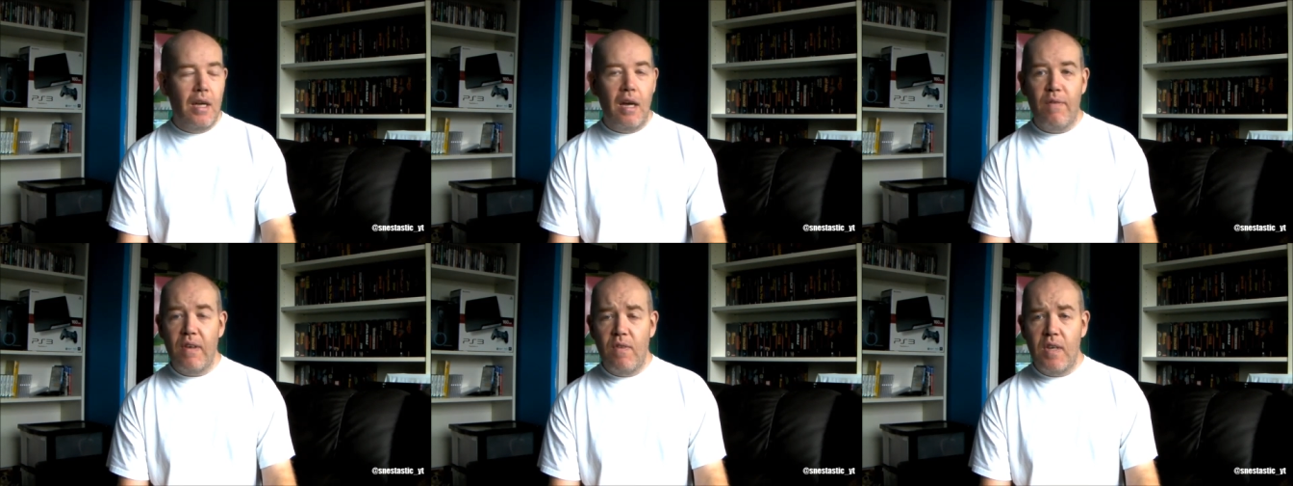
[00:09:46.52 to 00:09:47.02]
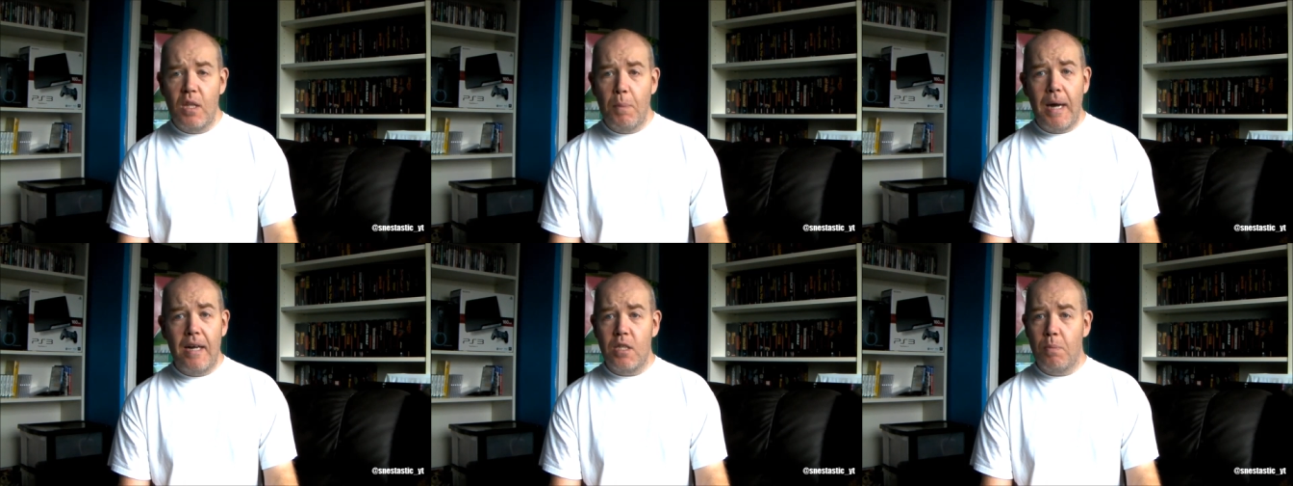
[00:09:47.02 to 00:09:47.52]
I think if you give the
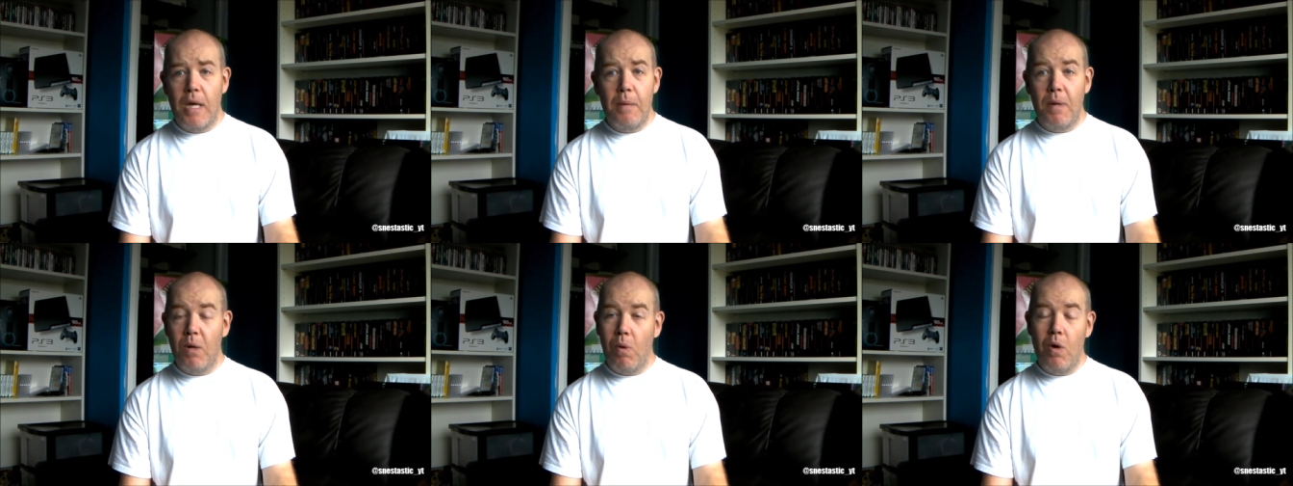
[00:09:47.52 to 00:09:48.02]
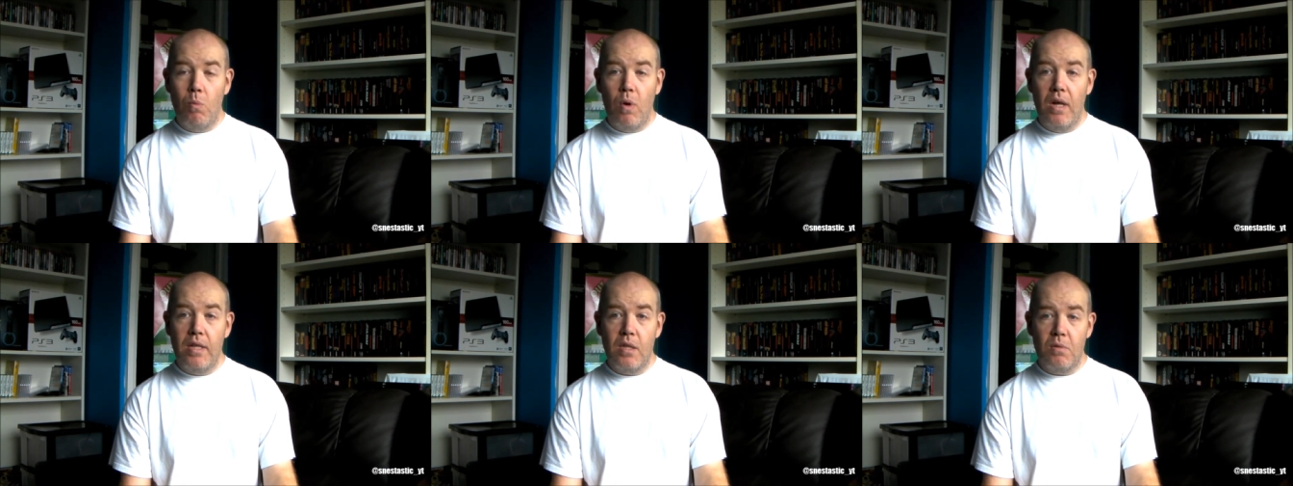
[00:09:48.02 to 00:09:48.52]
power to the people, it won't
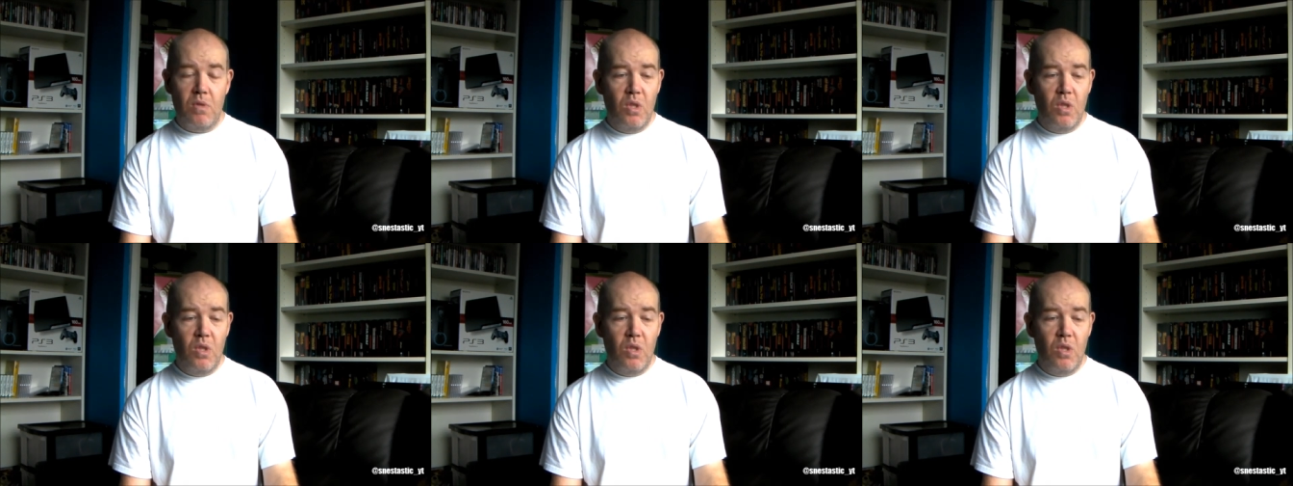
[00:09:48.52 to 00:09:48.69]
work.